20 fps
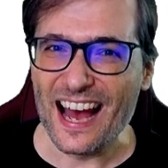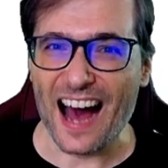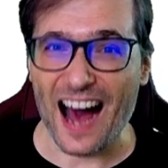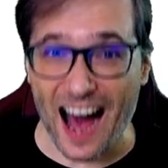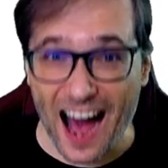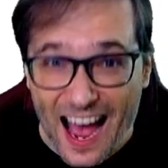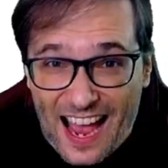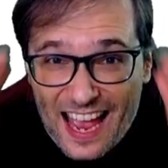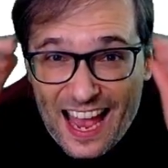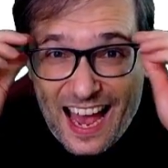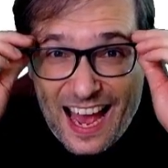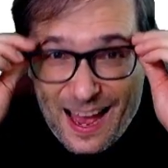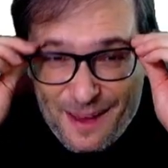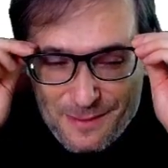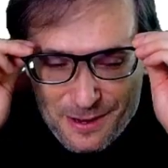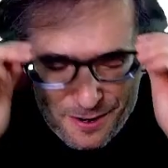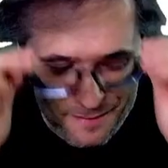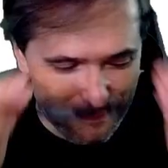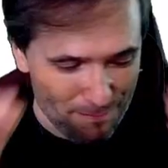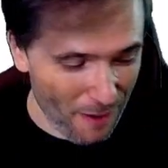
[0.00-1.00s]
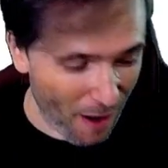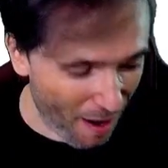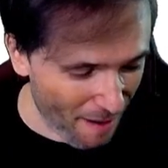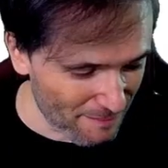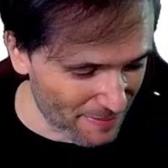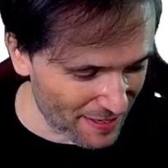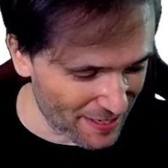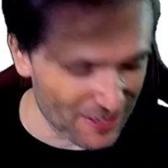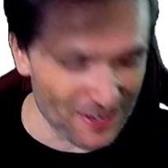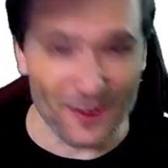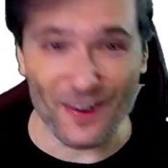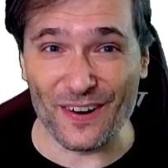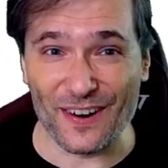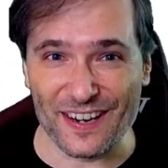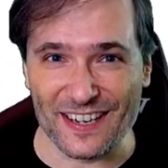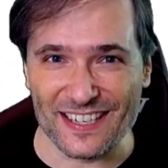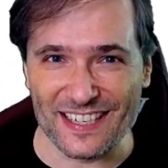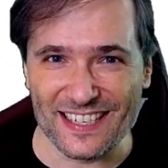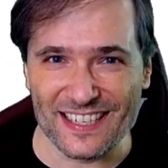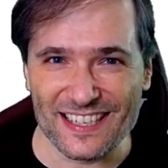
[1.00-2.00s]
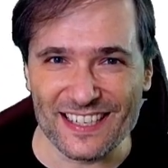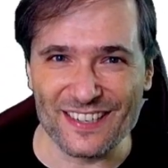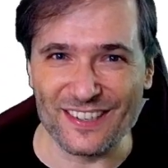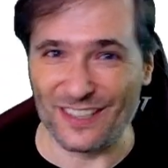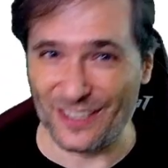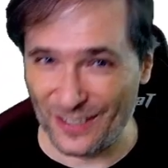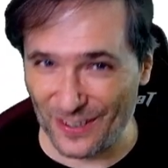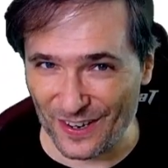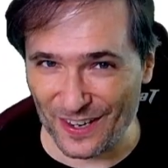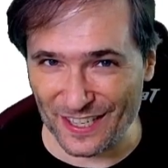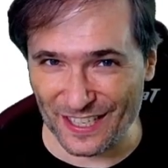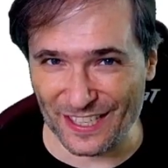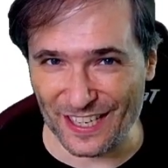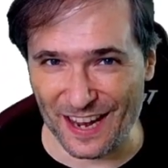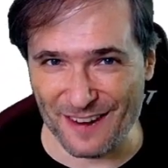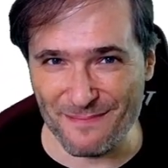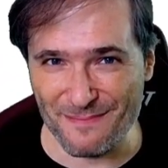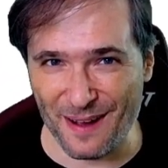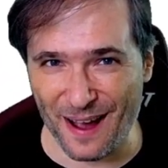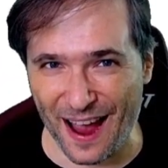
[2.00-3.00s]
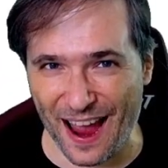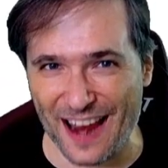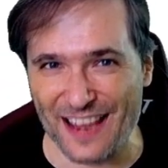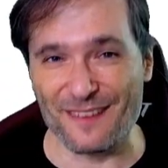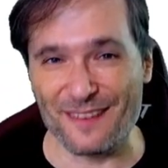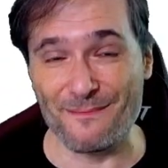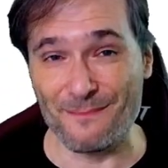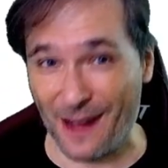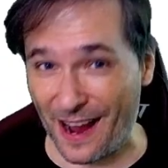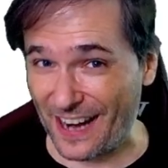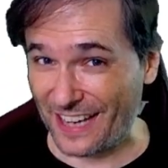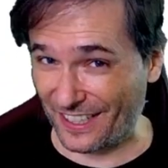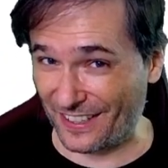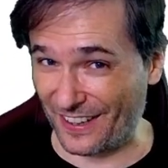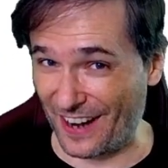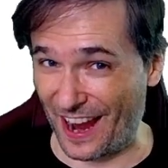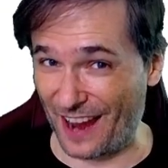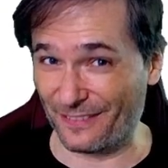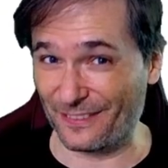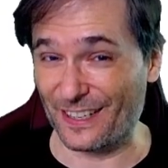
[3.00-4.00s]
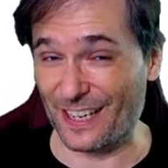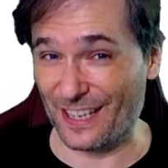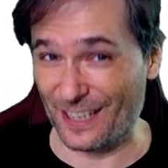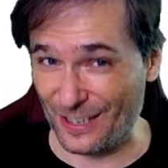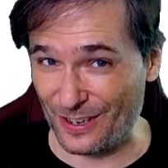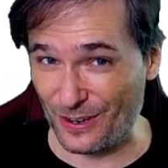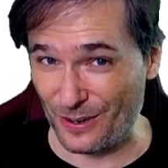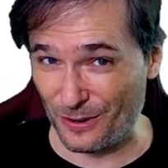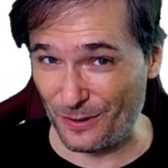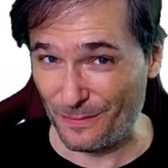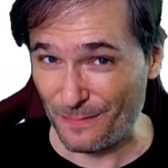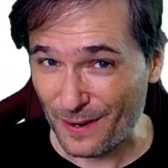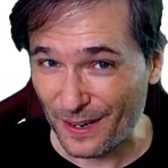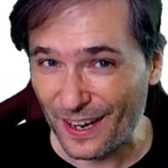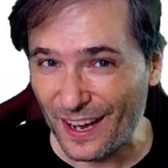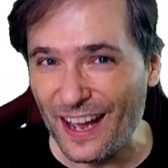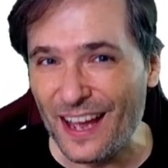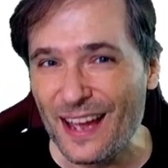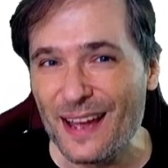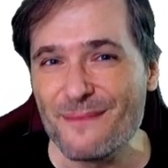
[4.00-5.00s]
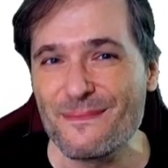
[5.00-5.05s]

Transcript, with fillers: I am your Papa George, your George Sunpie, the Minecraft noob,